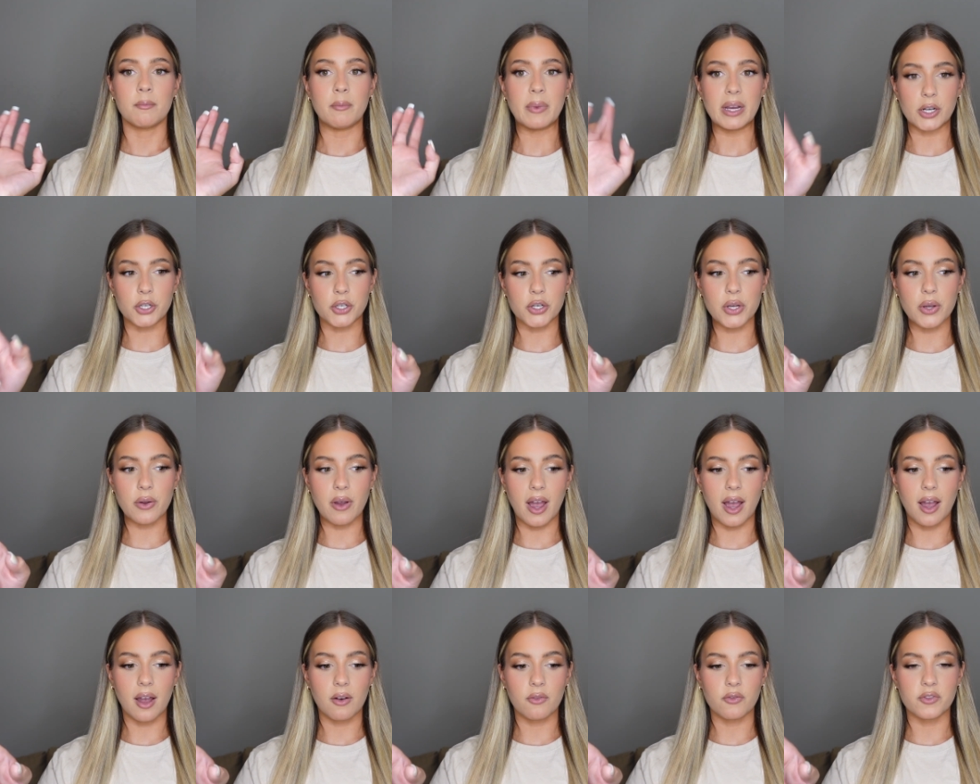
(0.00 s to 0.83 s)
Make sure you
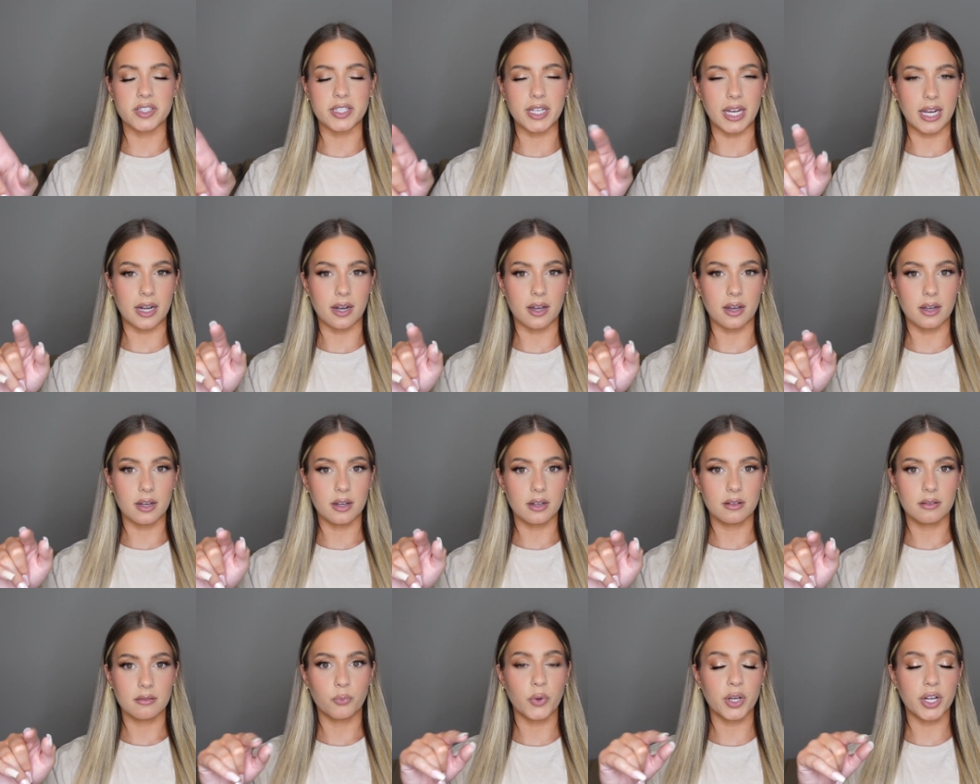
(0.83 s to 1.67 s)
have
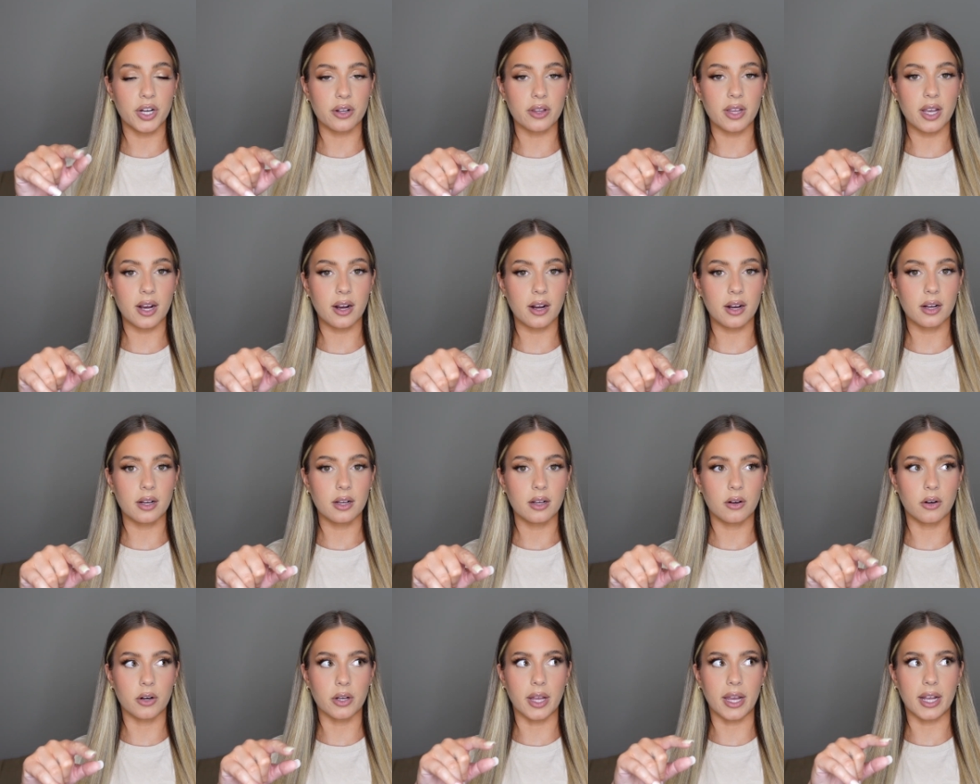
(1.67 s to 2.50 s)
data when you're there
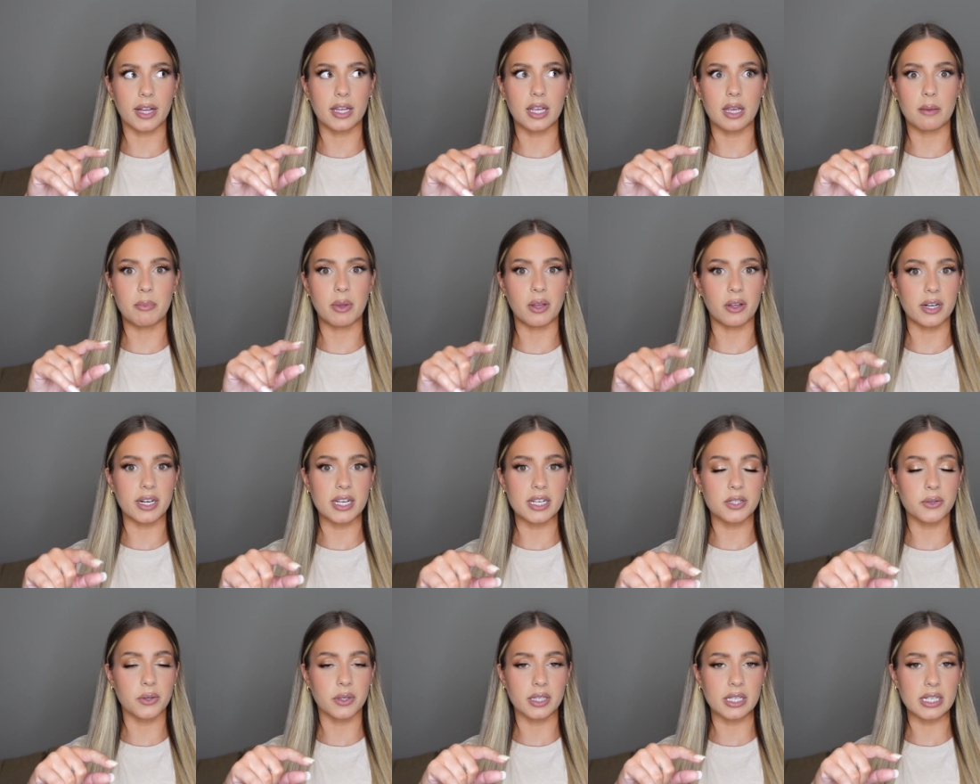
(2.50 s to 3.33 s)
or like the ability
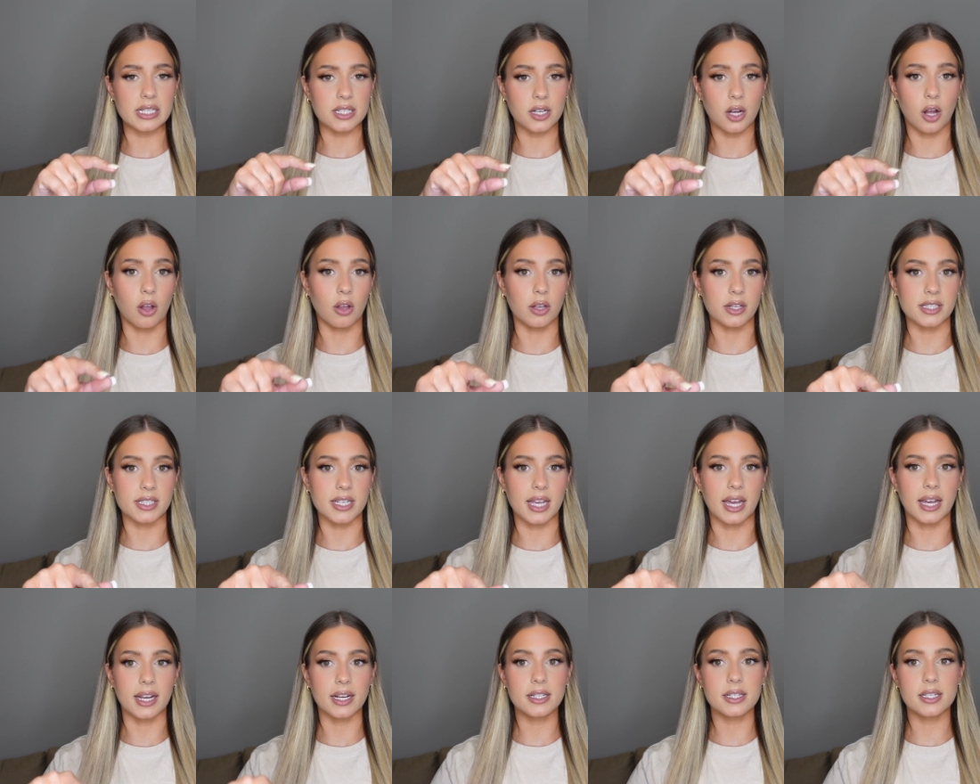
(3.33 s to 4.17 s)
to at least call and
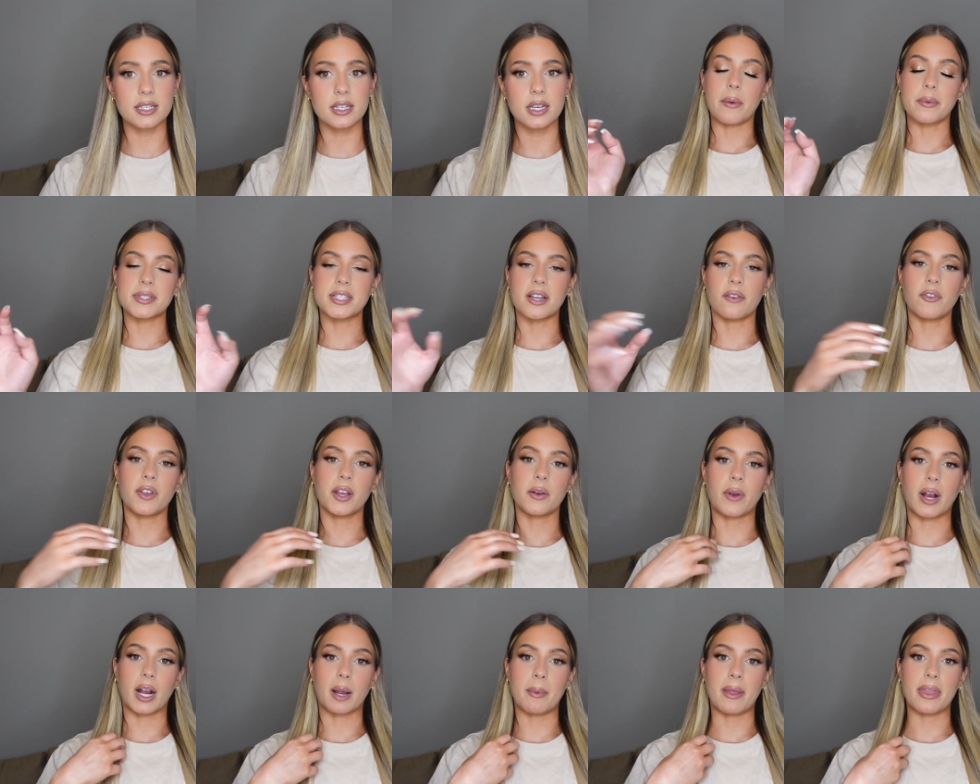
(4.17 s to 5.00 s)
text. I would definitely
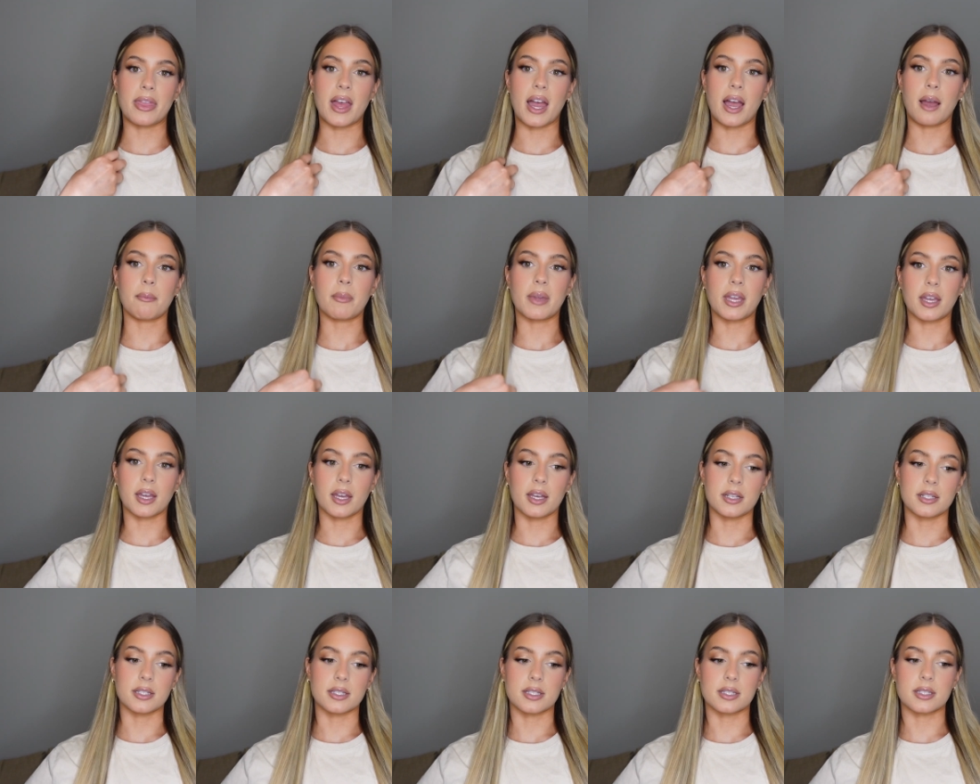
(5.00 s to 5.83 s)
recommend that
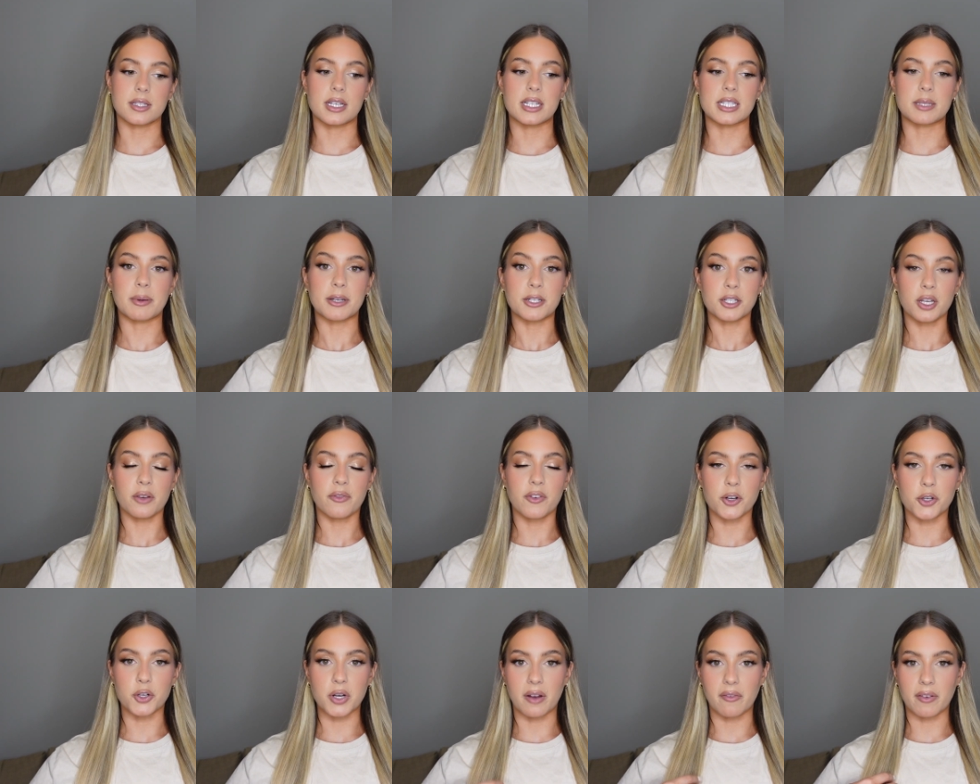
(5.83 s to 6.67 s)
because especially if
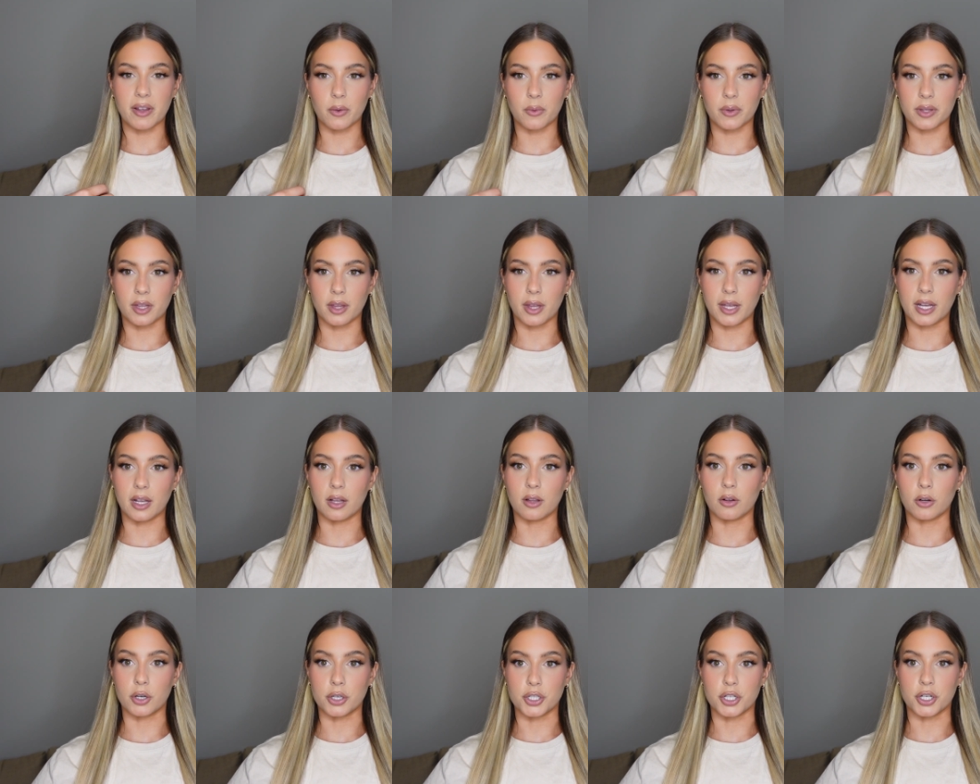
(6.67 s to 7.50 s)
you're traveling with a, like a
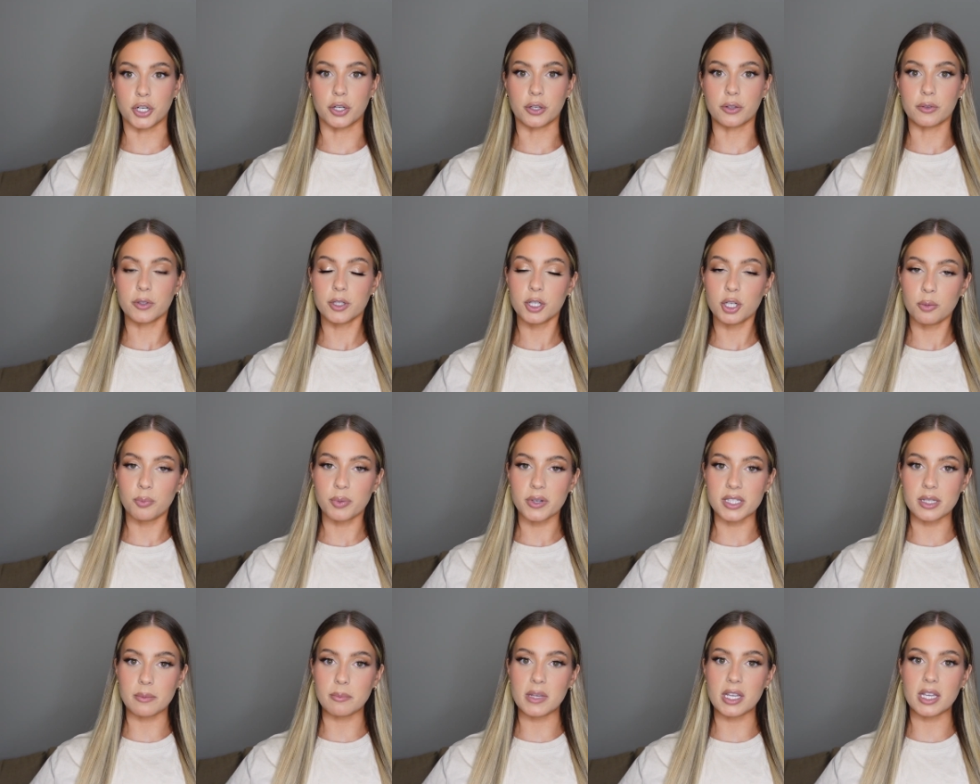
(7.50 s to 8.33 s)
larger group
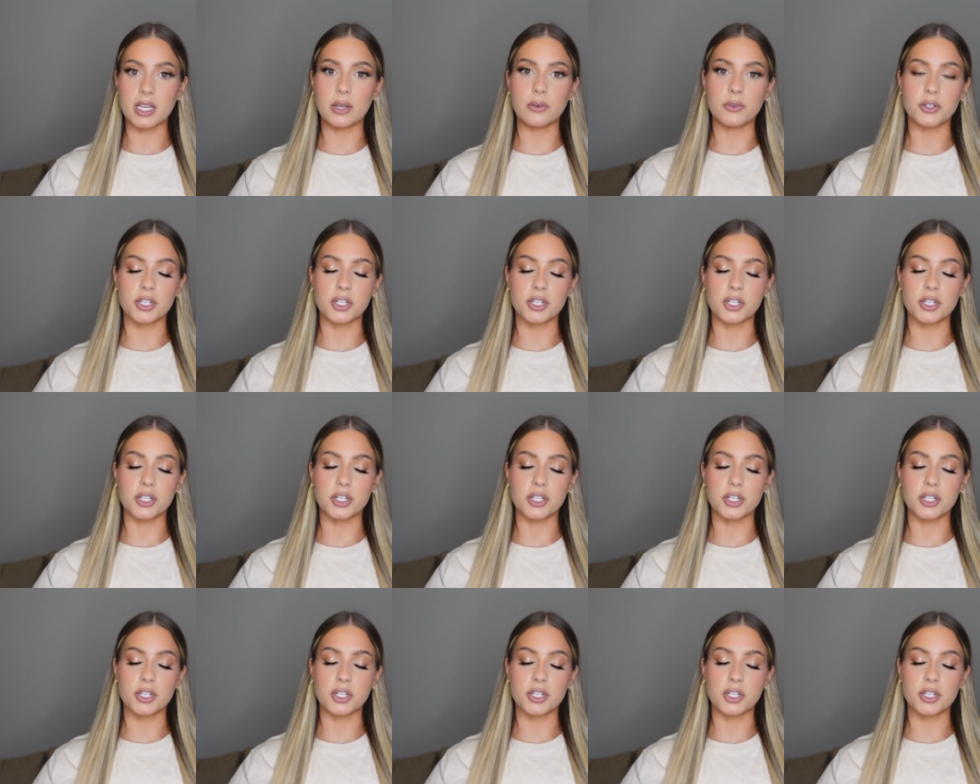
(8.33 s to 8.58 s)
or something, you